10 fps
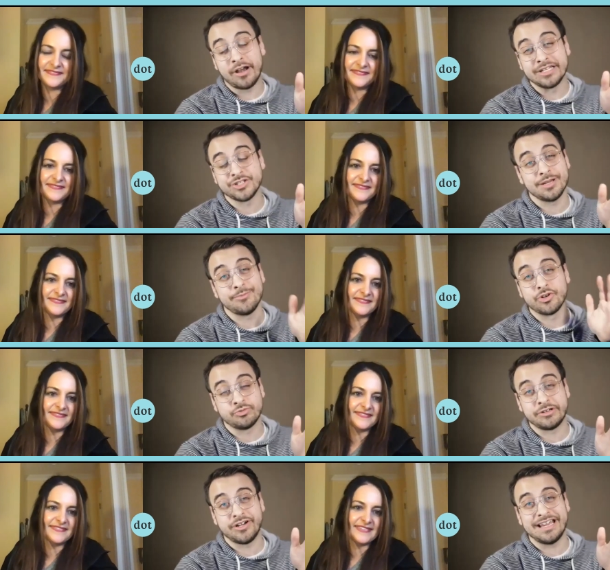Speaker 1: her on Instagram or
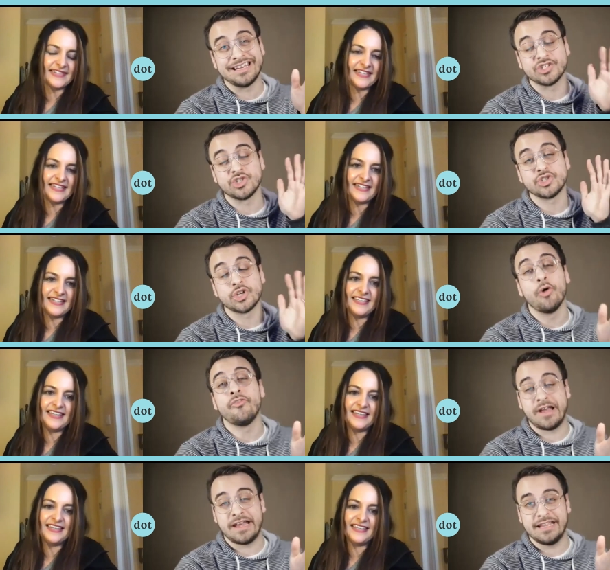Twitter. It is so
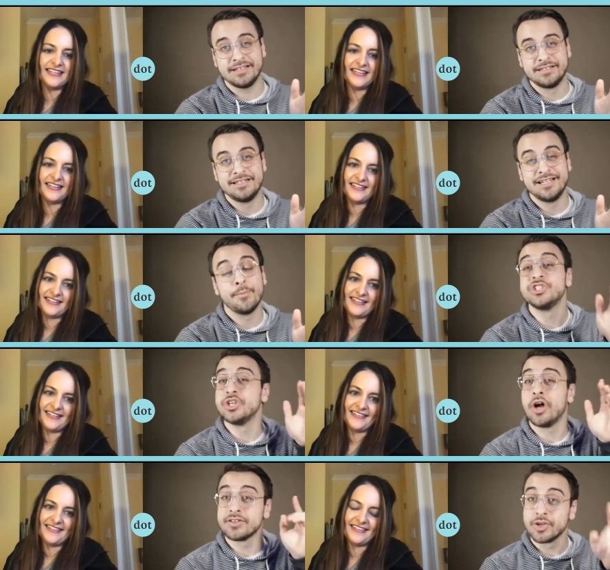funny. But
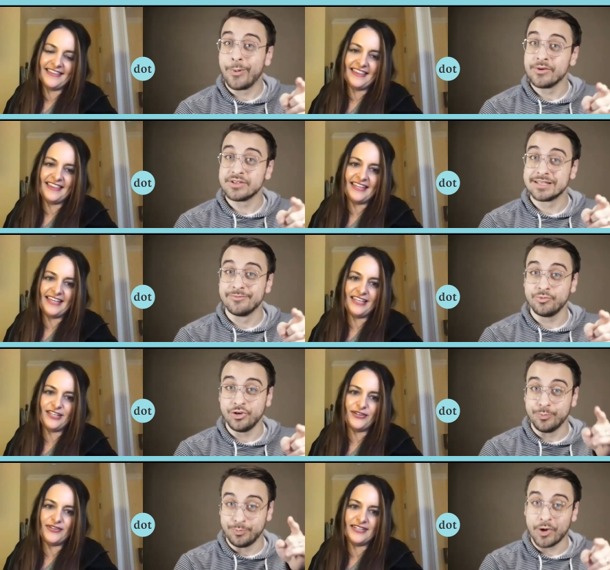you also post some
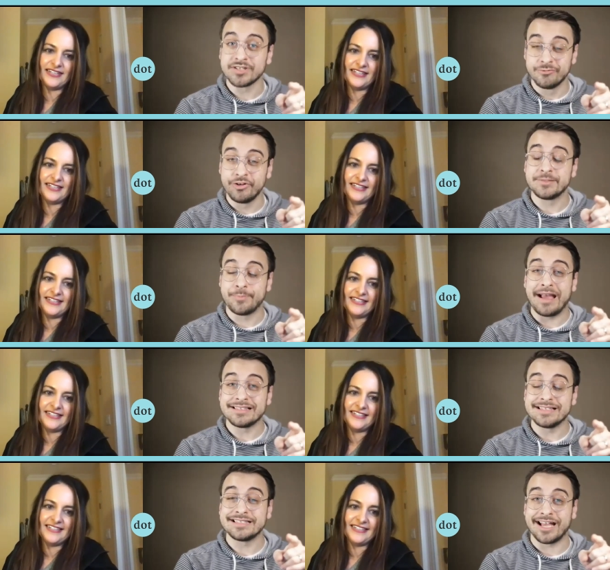you post some really
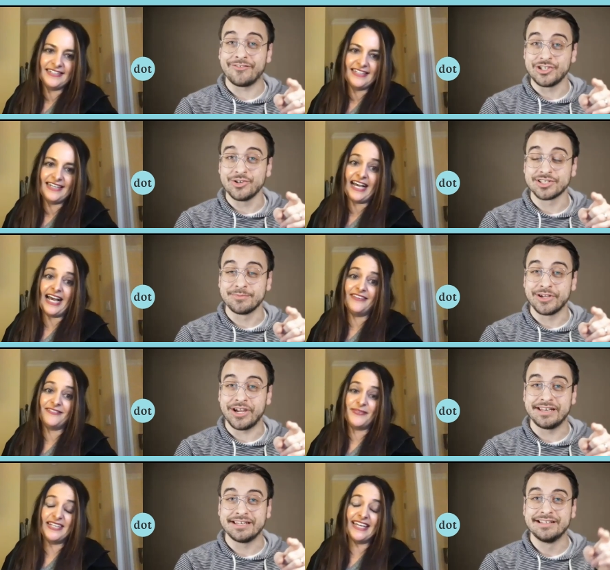spicy stuff too. Some I've good.
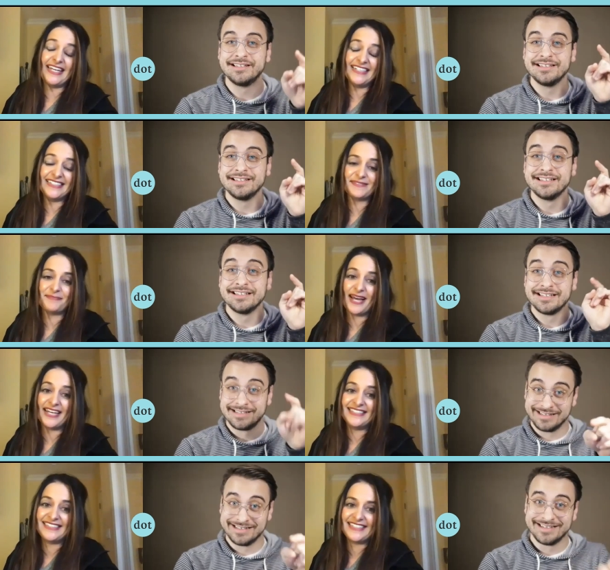been
Speaker 2: getting
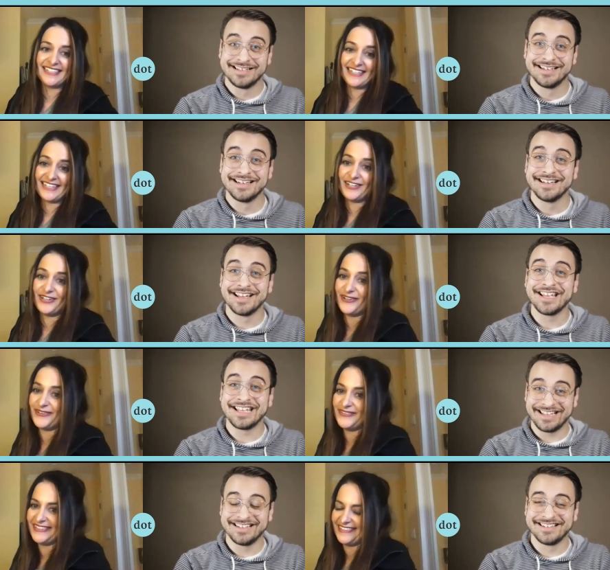spicy. I
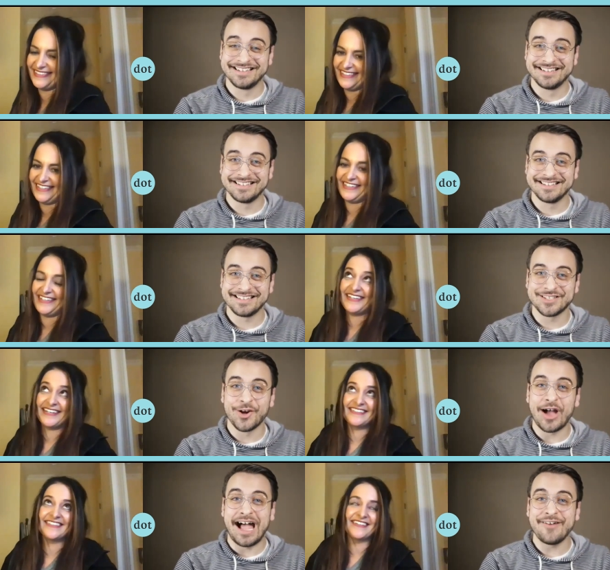know. I, I
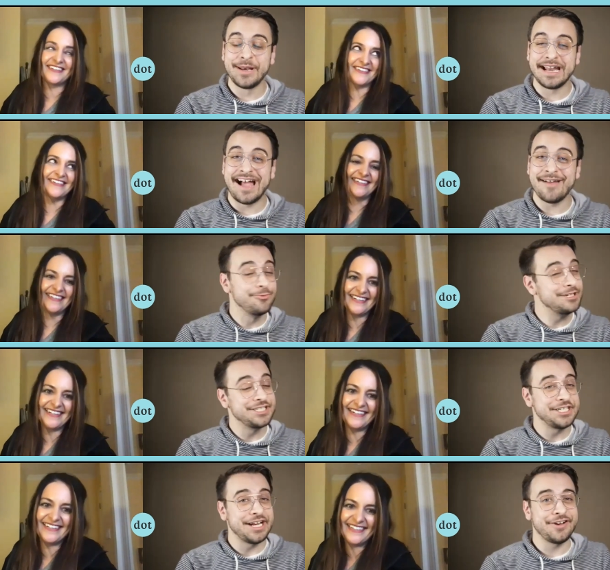so know. I've been
Speaker 1: I've been
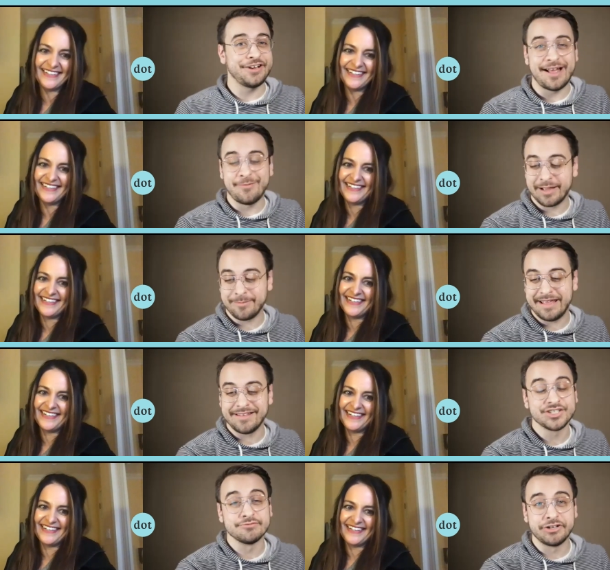resharing and I'm like, man,
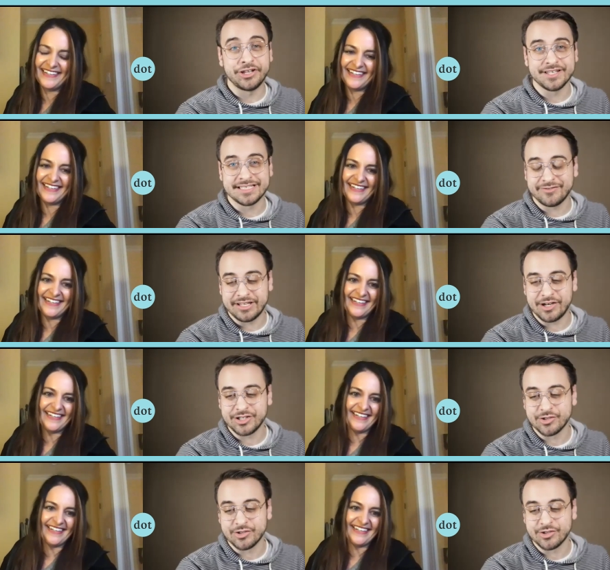there's some really good stuff in there.